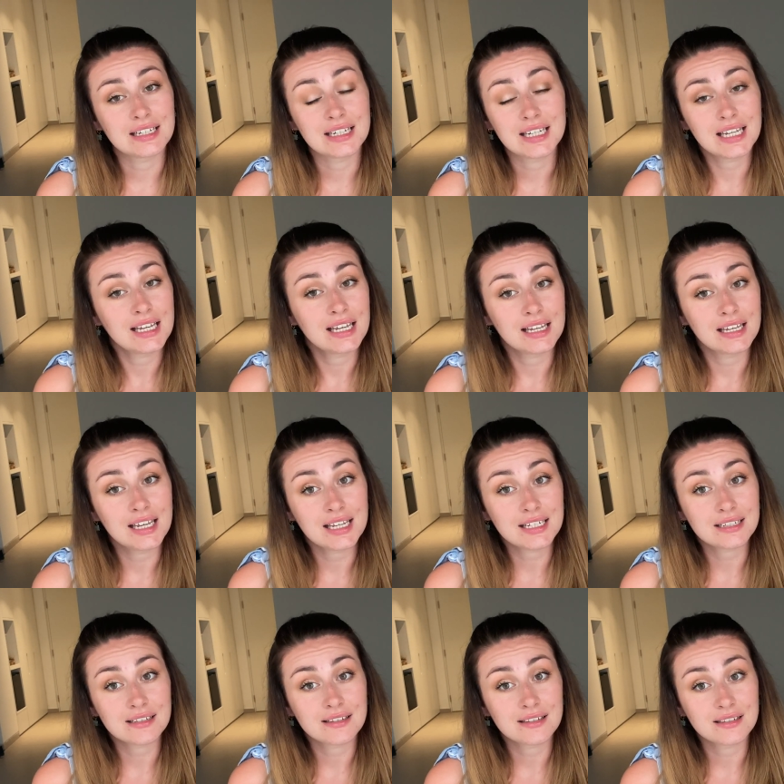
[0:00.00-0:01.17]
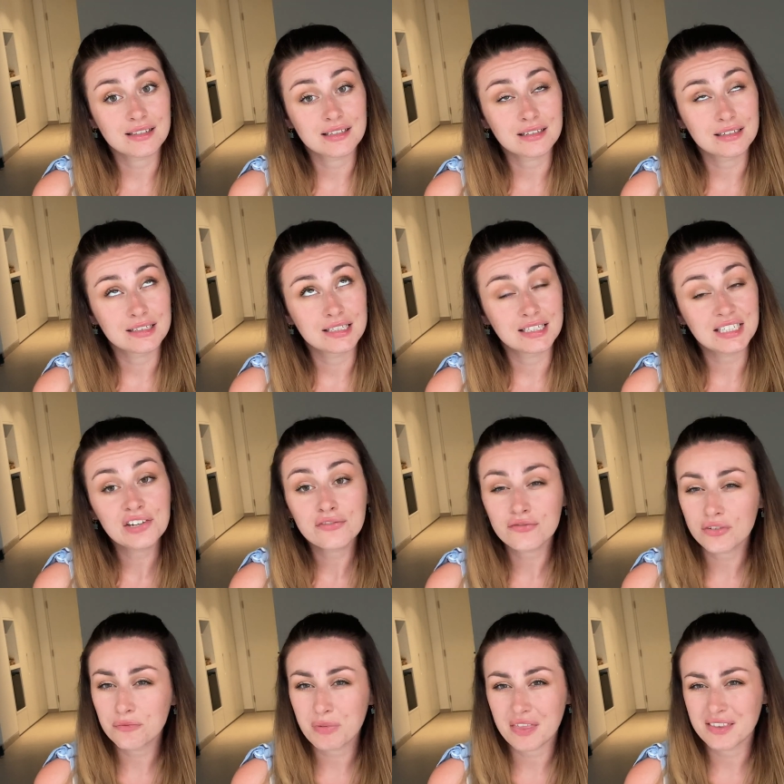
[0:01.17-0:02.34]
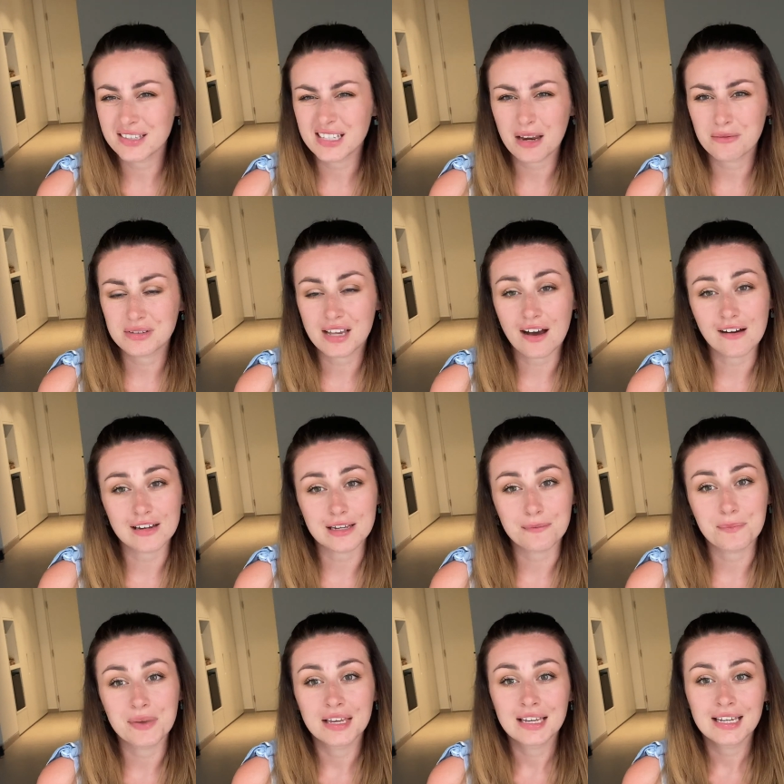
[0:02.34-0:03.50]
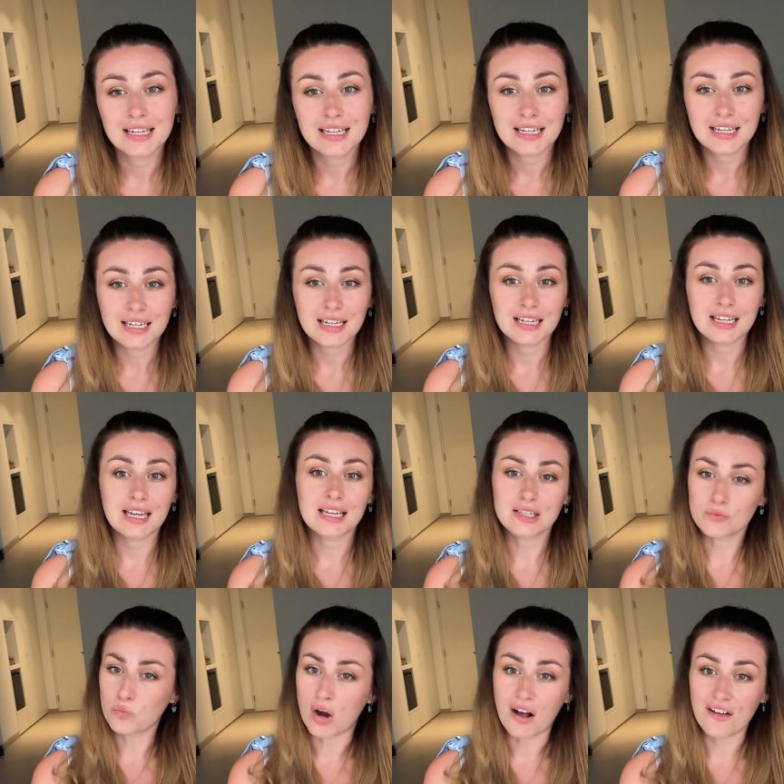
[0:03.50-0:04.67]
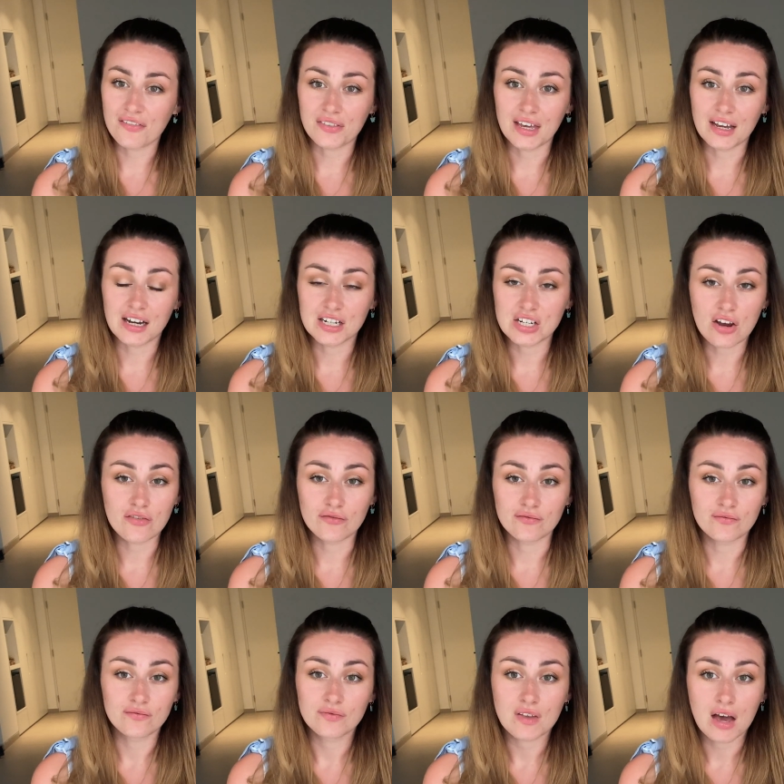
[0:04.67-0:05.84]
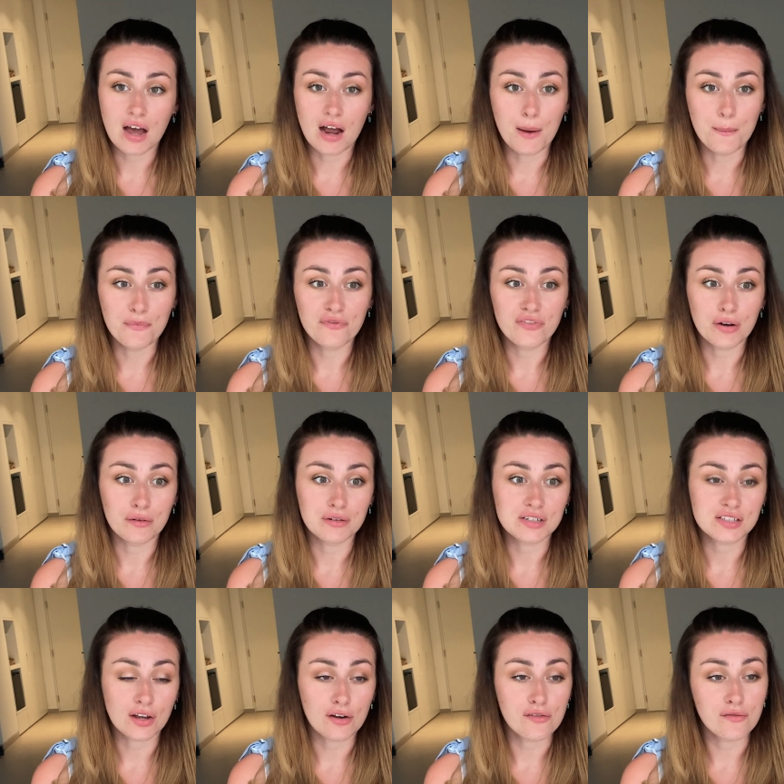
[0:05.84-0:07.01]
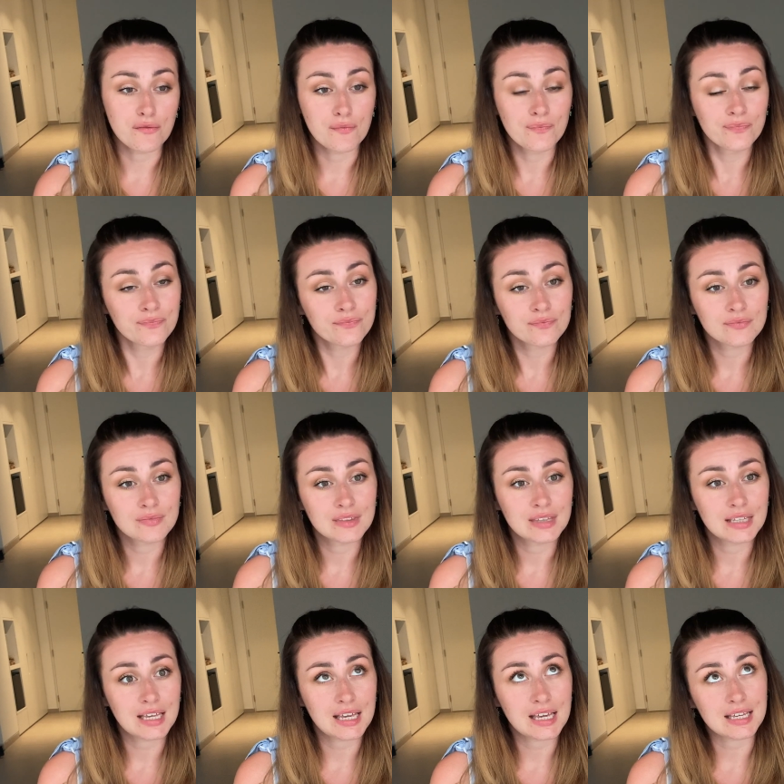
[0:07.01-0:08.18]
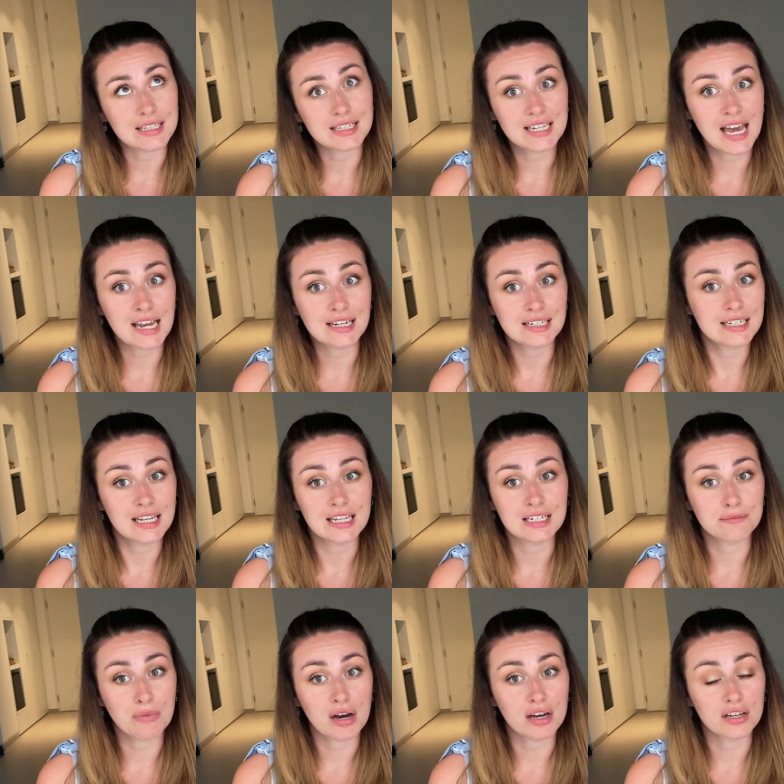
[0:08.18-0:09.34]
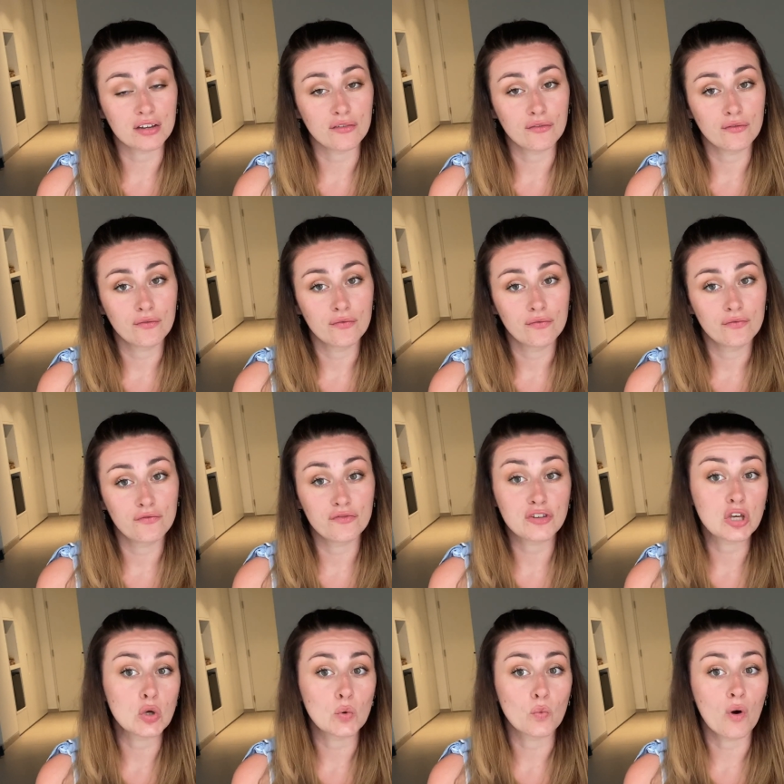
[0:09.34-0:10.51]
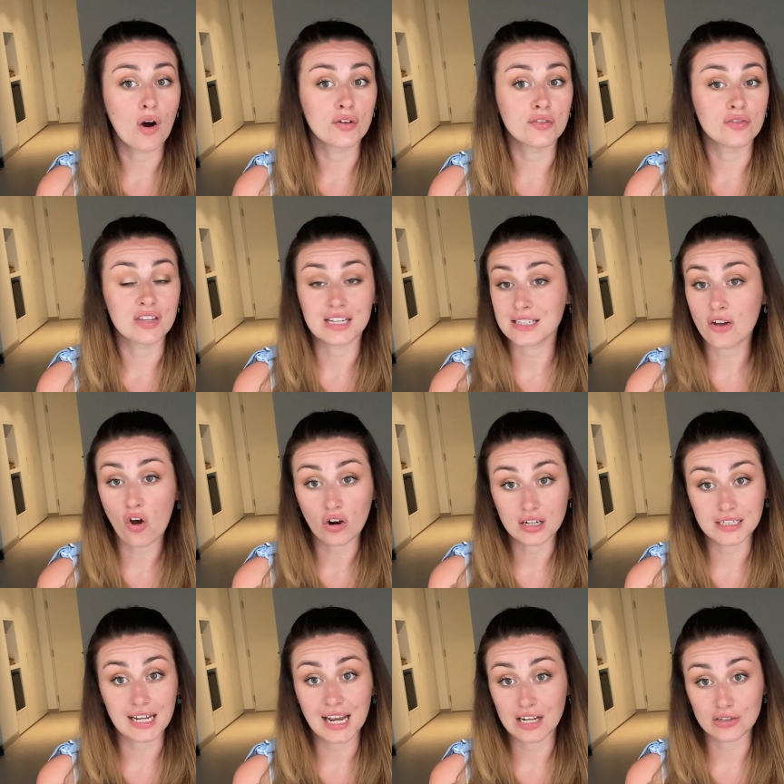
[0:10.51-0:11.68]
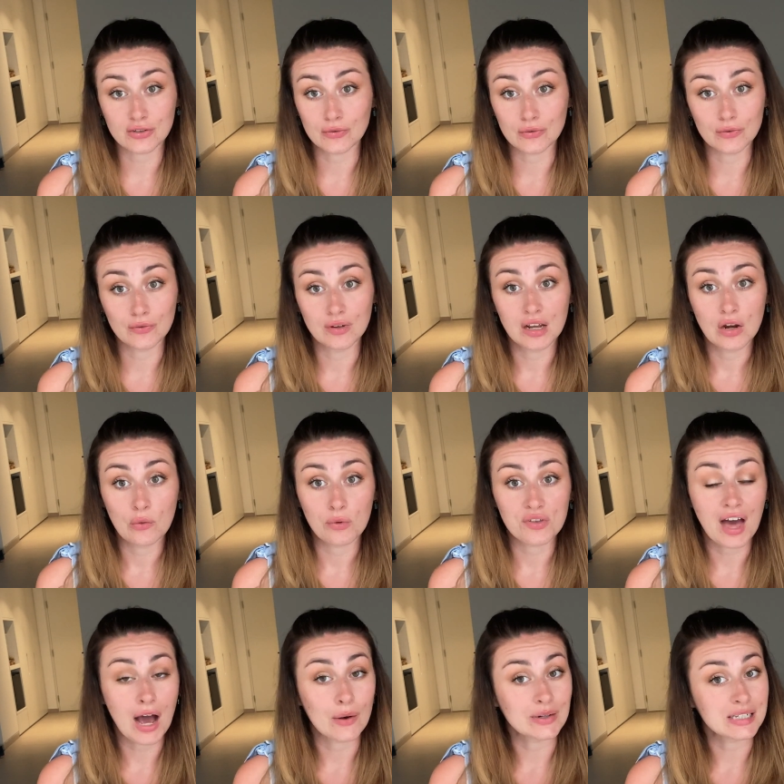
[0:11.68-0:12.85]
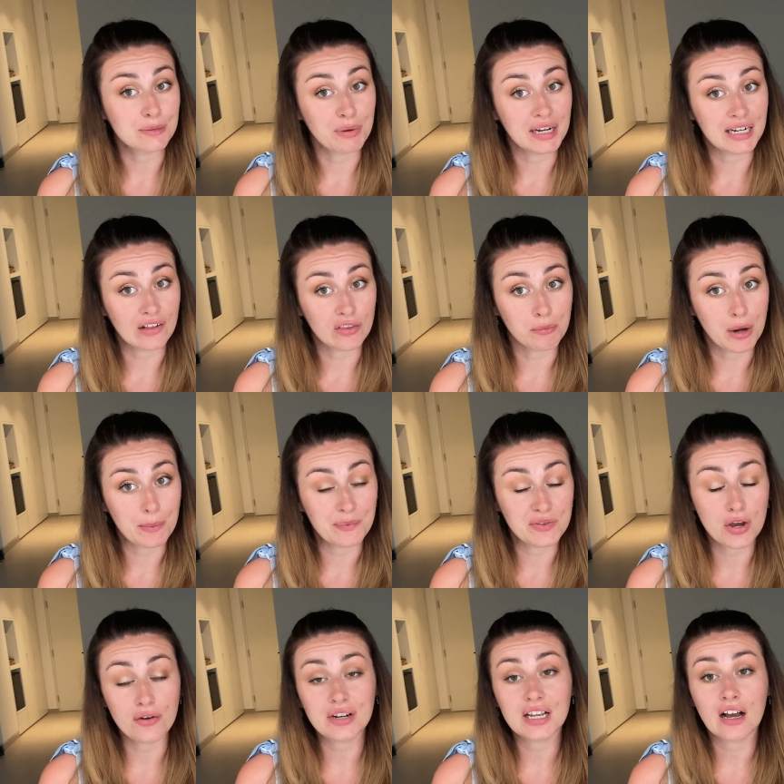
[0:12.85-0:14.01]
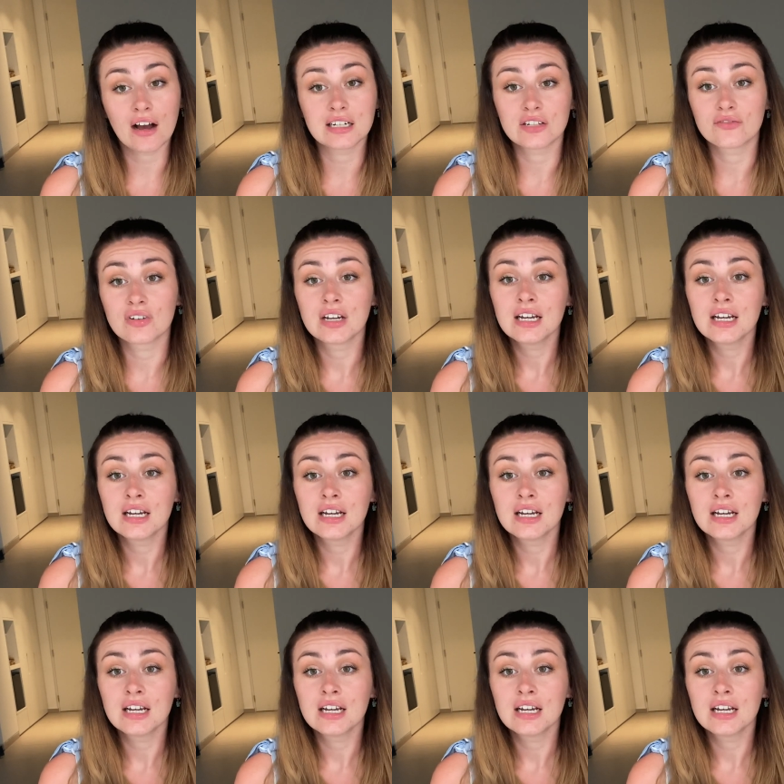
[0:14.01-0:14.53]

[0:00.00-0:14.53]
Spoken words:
it's different, but at the same time it's worth it. I don't feel as though it's tainted my view on this holiday at all with how it's been at the moment. The only kind of